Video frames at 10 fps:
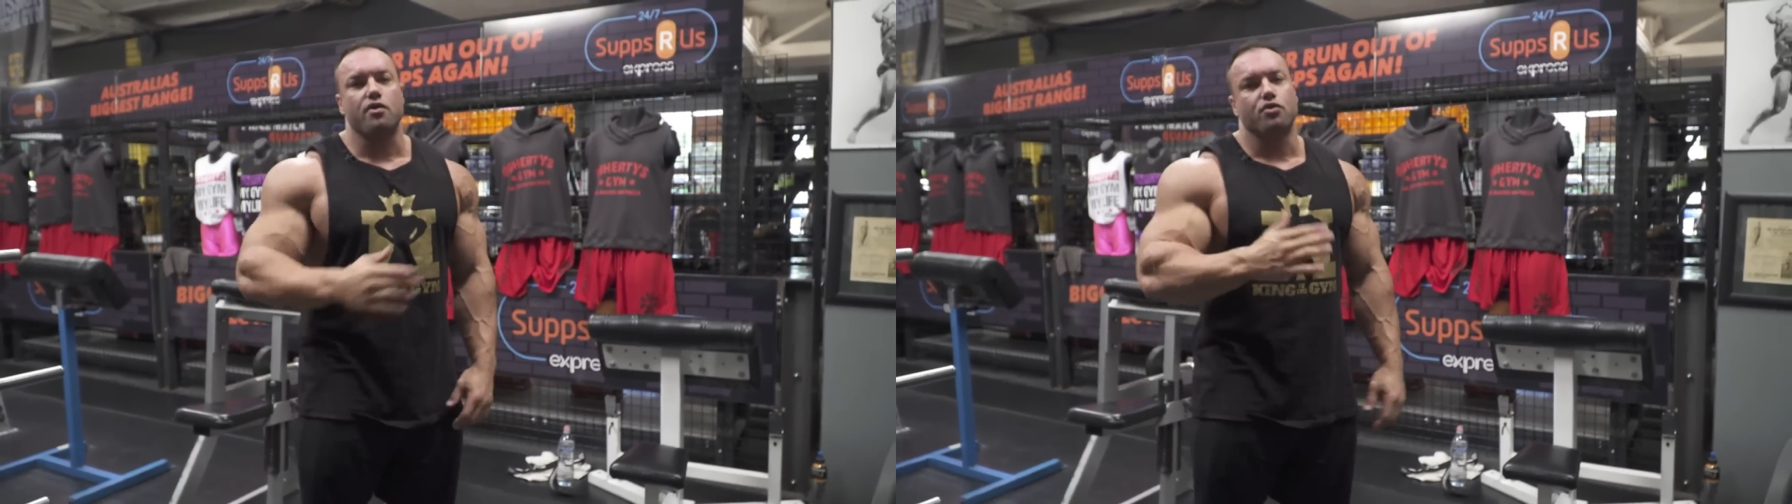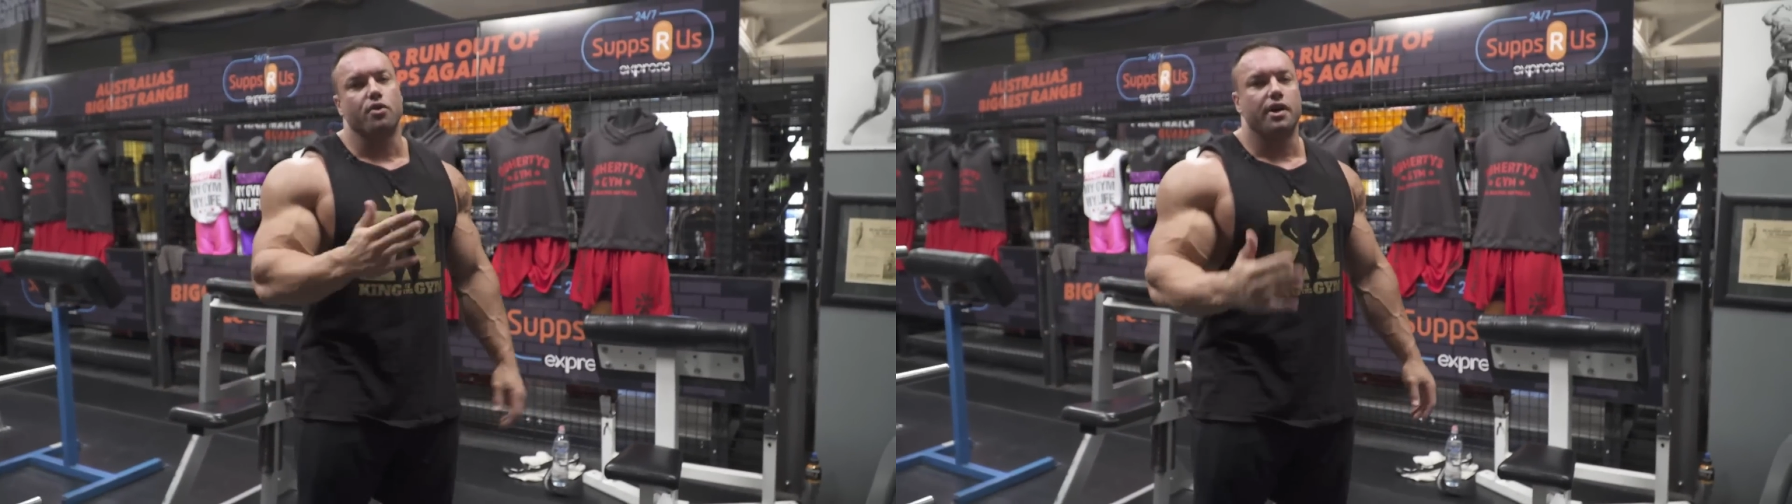
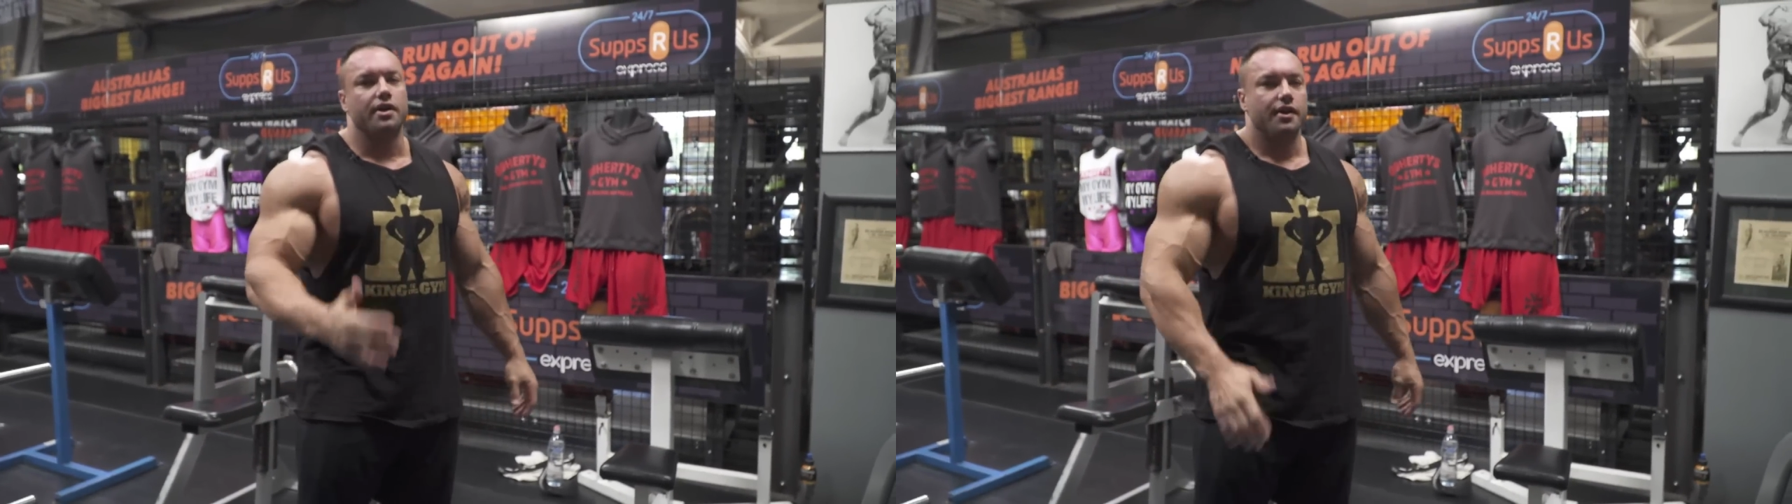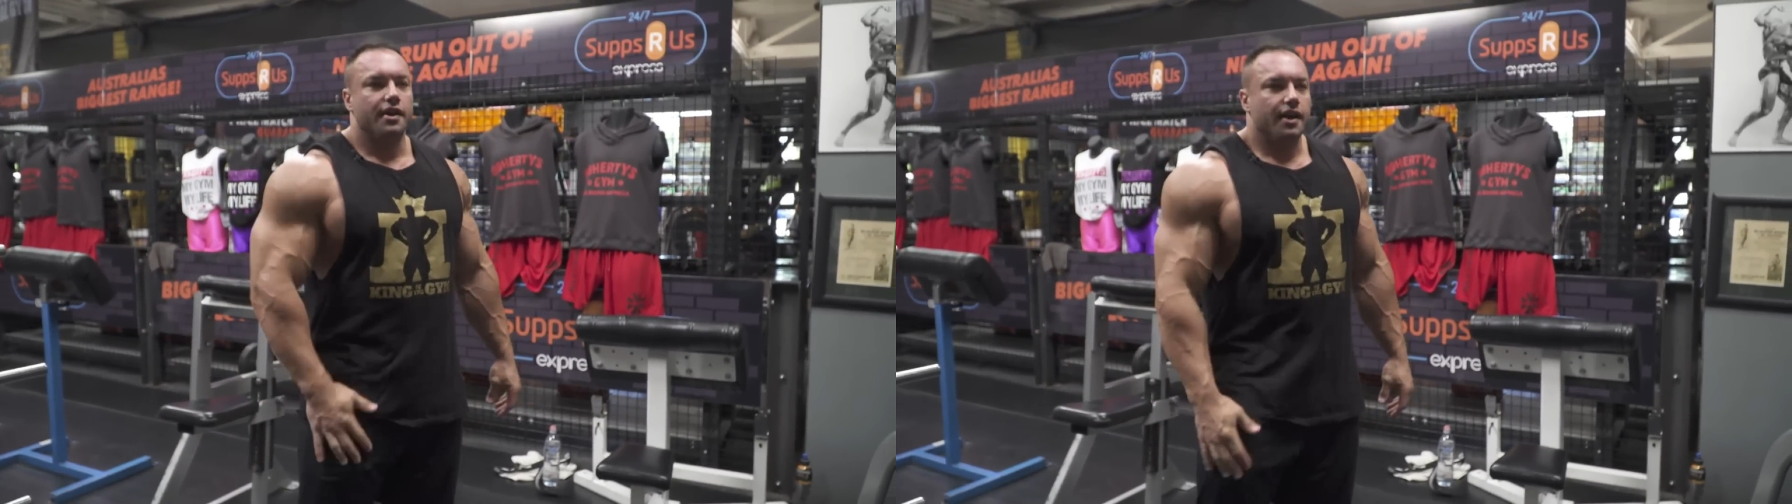through it
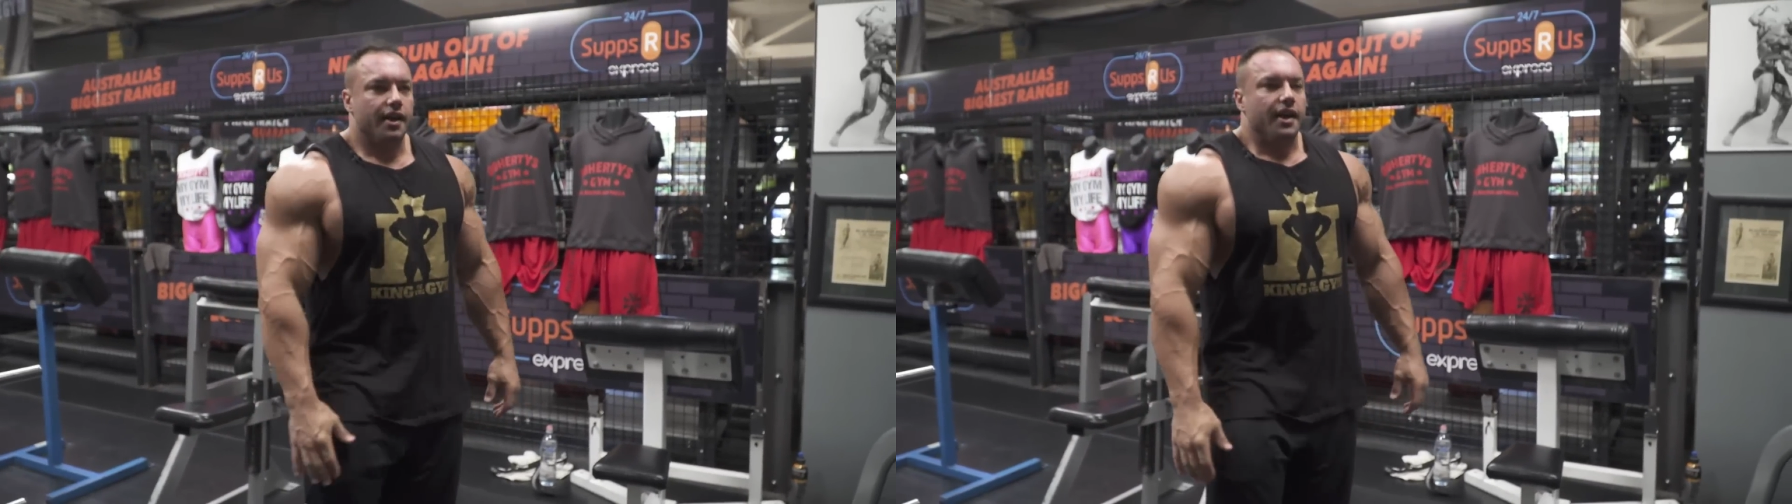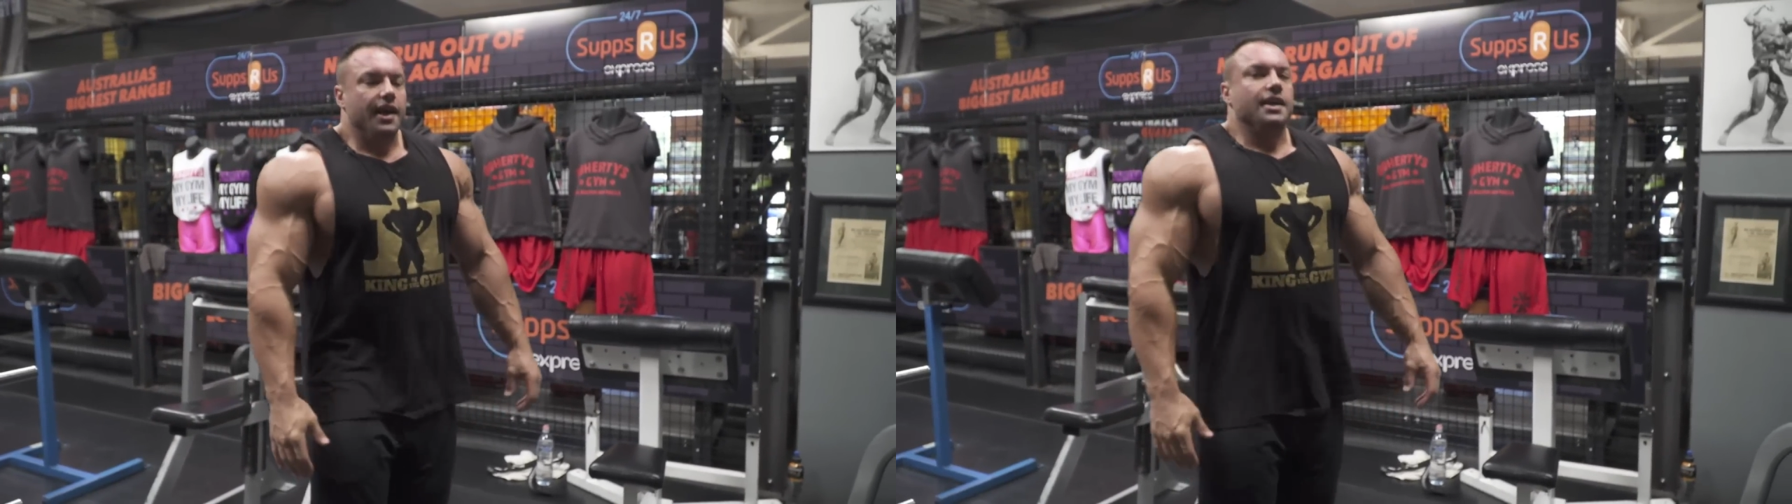
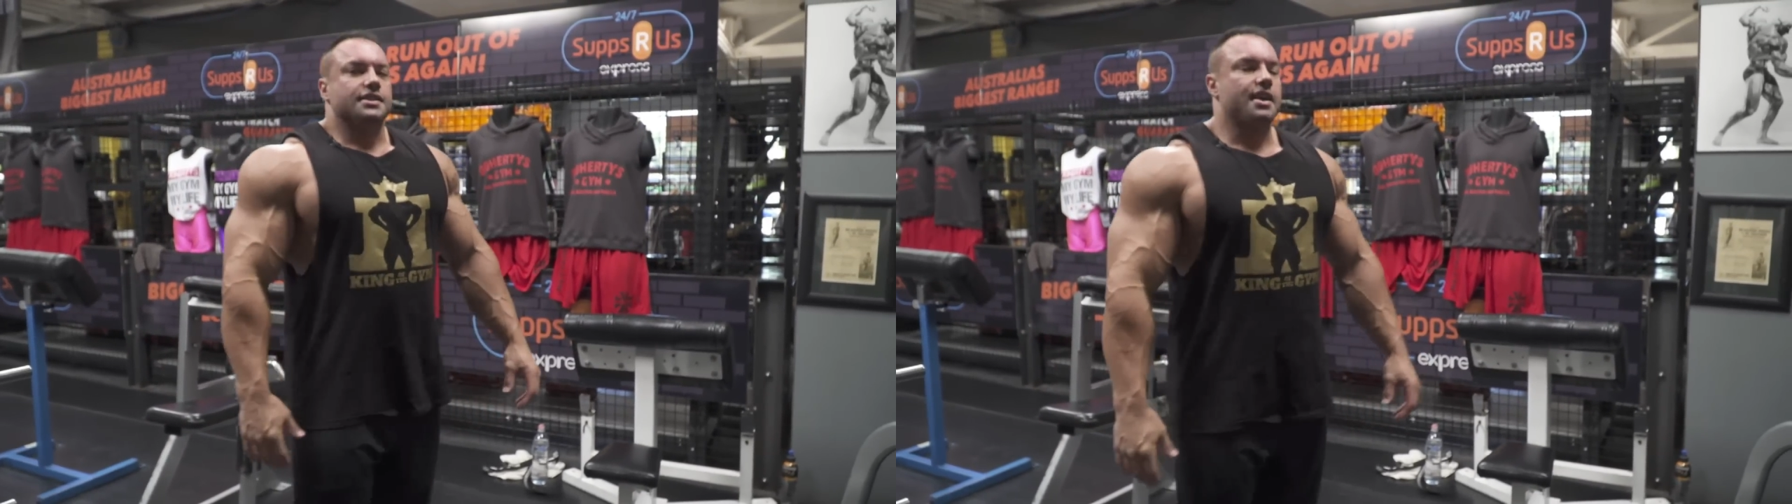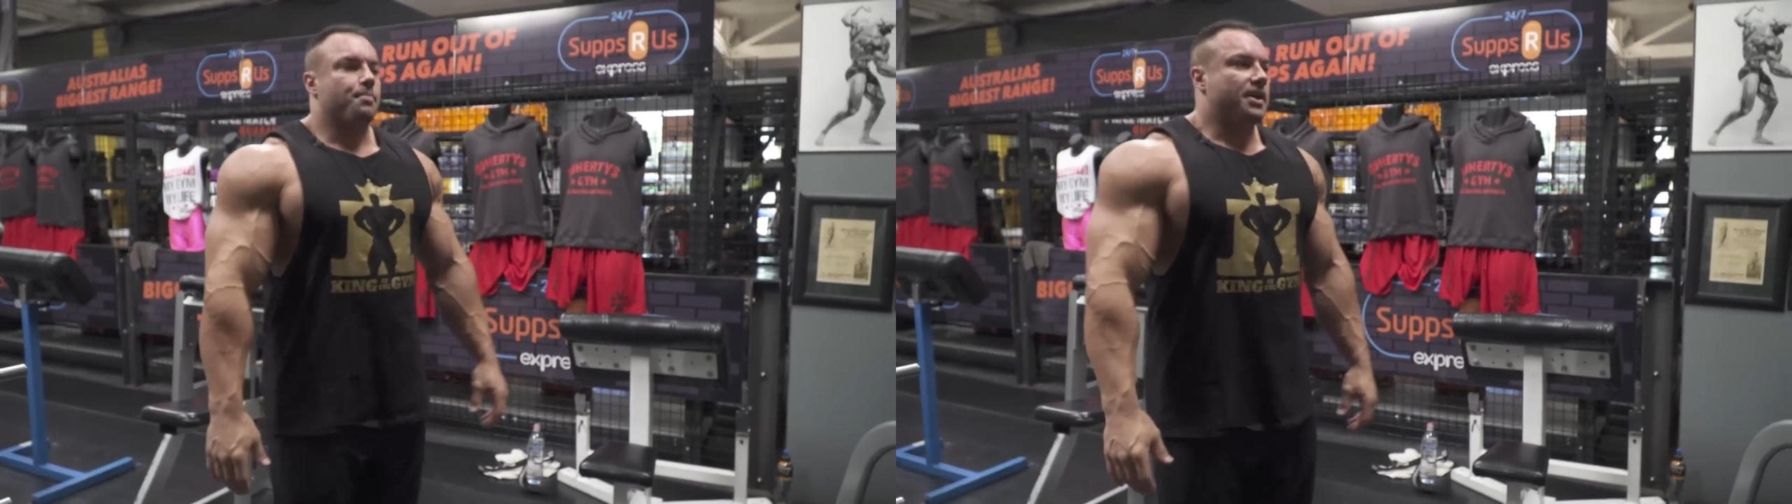
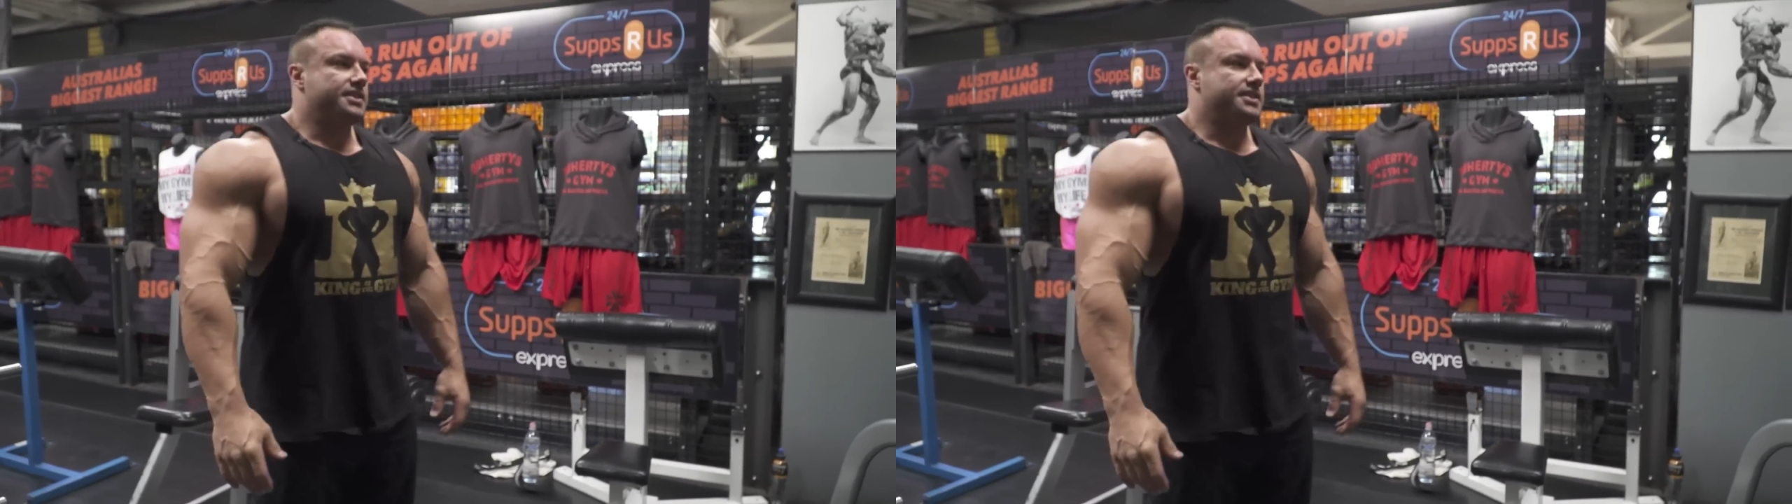step by